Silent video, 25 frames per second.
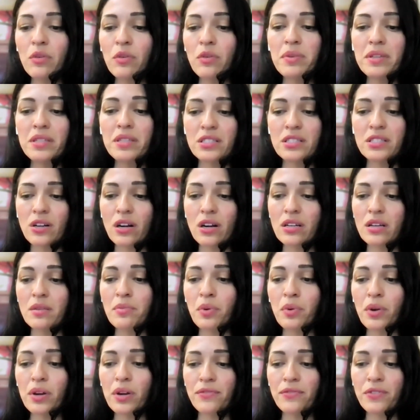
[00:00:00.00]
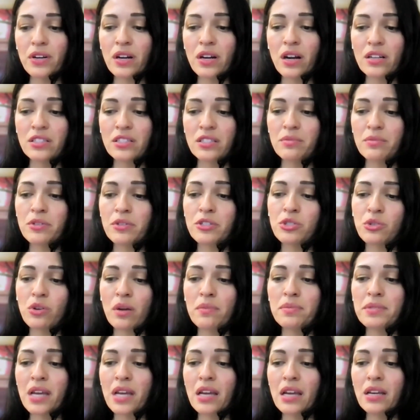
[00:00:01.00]
That will be the starting point for customers
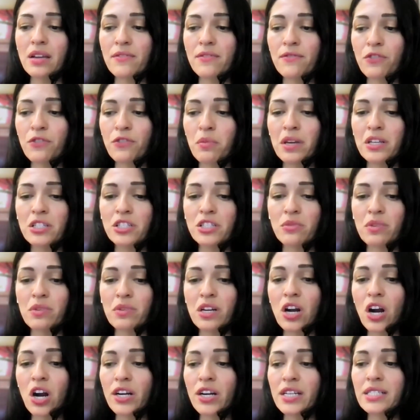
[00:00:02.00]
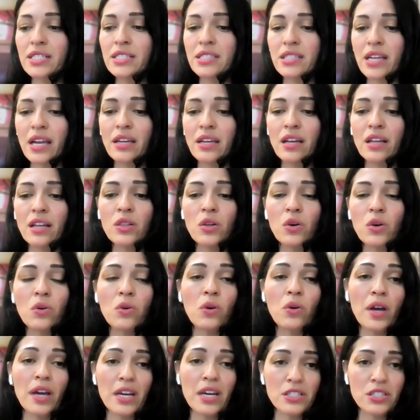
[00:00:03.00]
to obtain information regarding state and
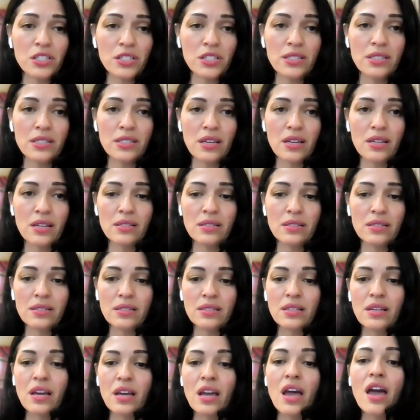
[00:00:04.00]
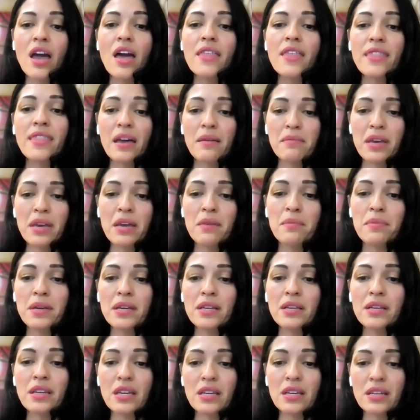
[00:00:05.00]
local agencies that may
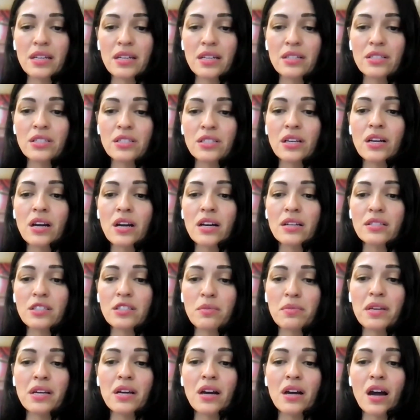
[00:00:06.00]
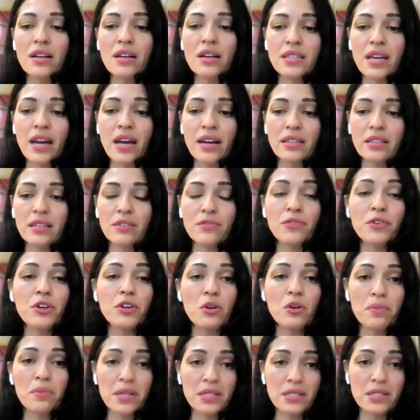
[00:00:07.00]
be needed to be contacted
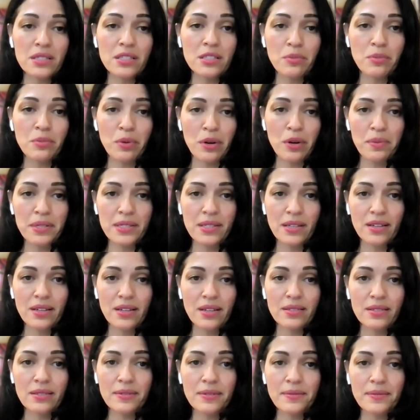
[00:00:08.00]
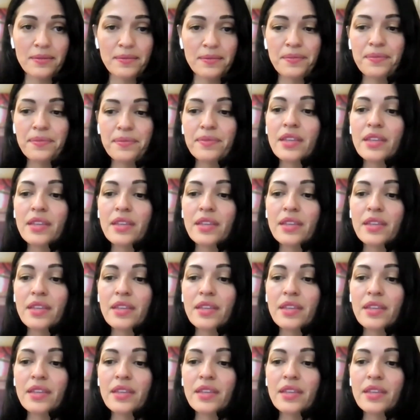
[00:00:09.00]
for your business purposes.